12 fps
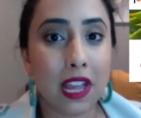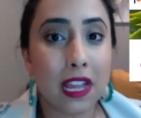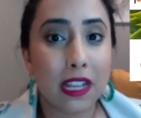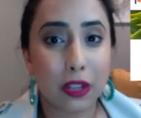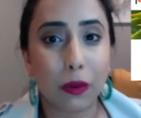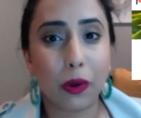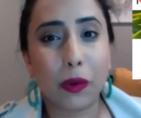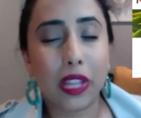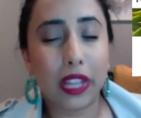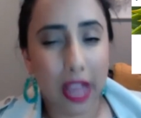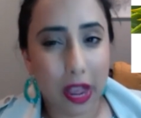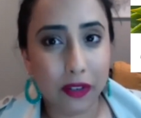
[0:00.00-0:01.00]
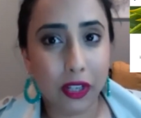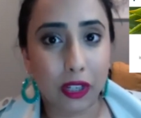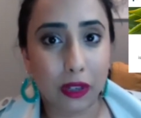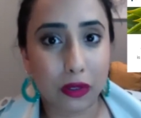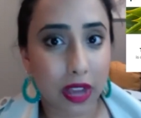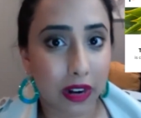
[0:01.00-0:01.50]
So we really have to
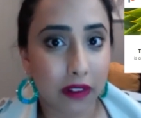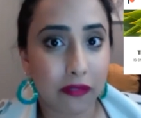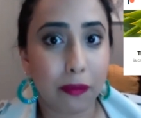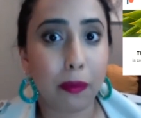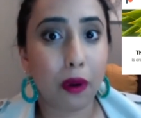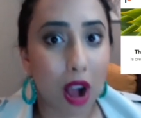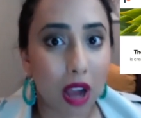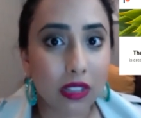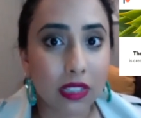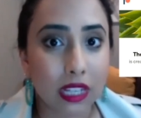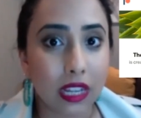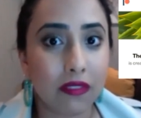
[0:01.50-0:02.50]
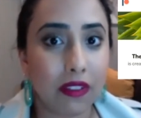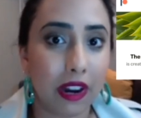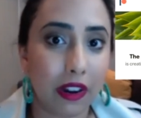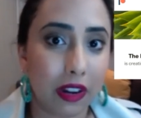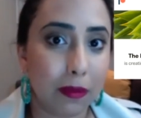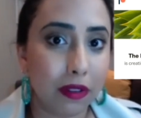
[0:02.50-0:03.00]
use kind of proxy
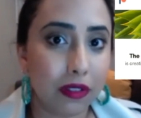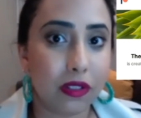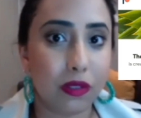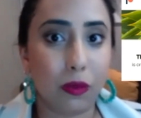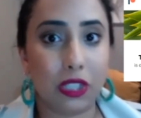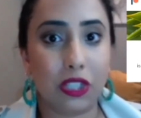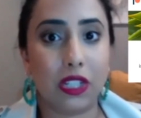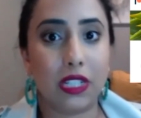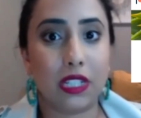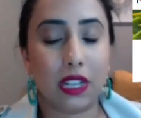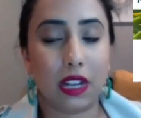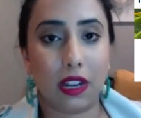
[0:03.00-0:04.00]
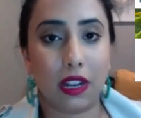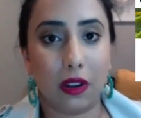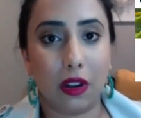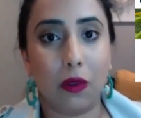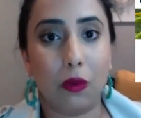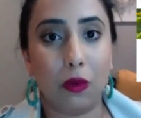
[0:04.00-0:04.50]
variables, which is a,
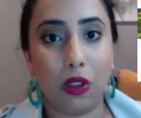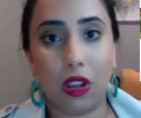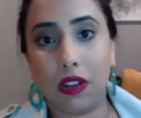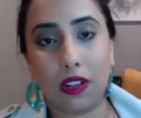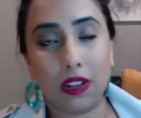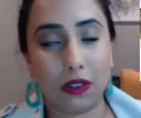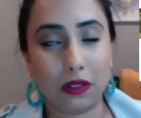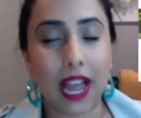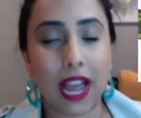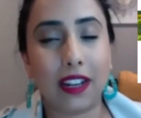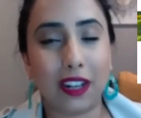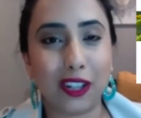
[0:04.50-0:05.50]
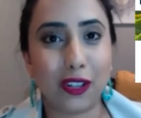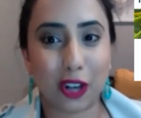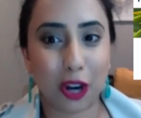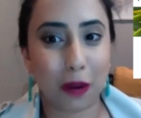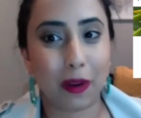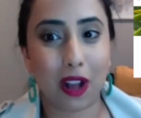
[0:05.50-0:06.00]
a you know, technical
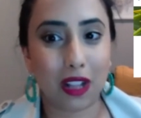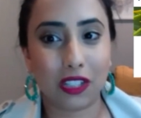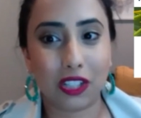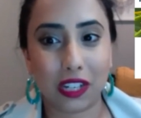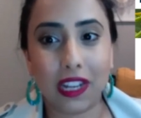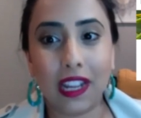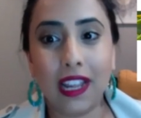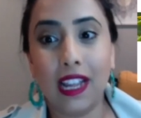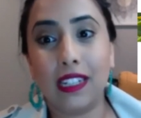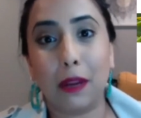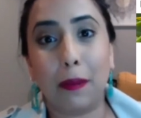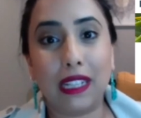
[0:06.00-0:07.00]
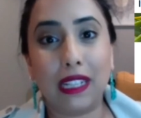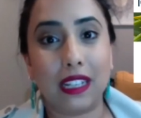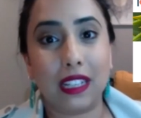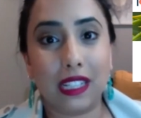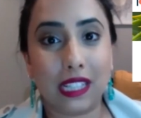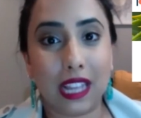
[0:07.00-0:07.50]
terminology to
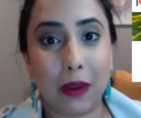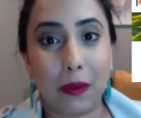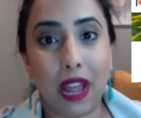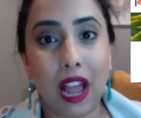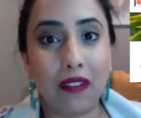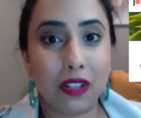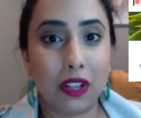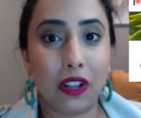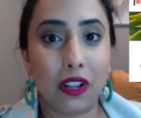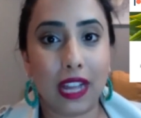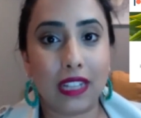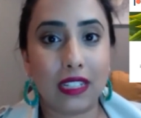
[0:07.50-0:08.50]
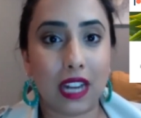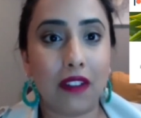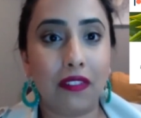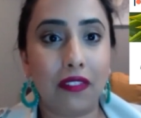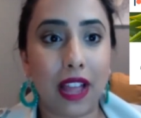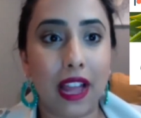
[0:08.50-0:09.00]
basically say we have to look at
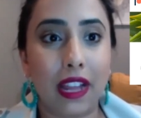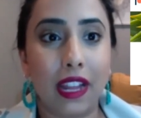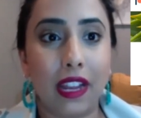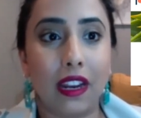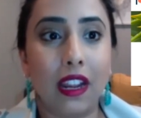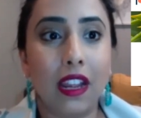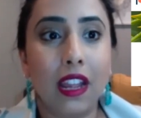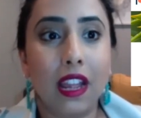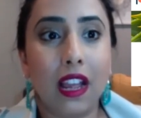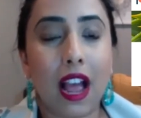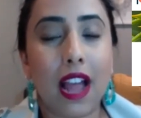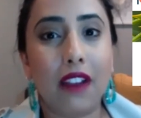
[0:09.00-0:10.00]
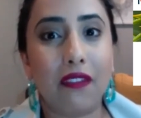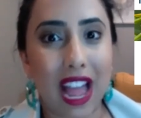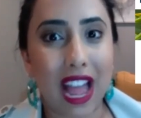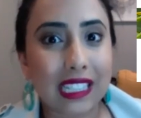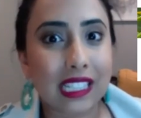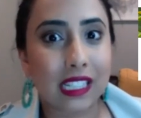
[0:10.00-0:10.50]
stuff that can kind of
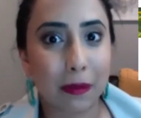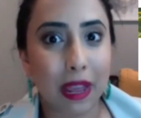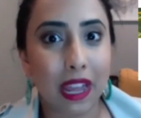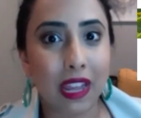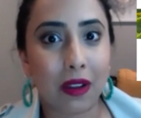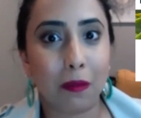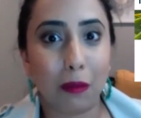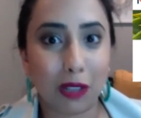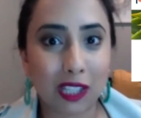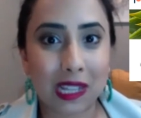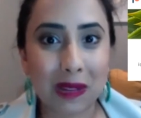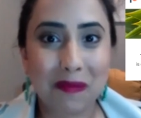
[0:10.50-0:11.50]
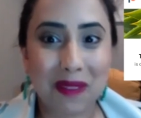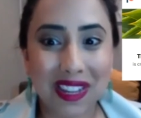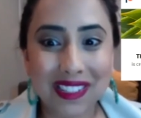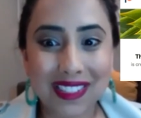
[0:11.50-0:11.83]
estimate Muslimness,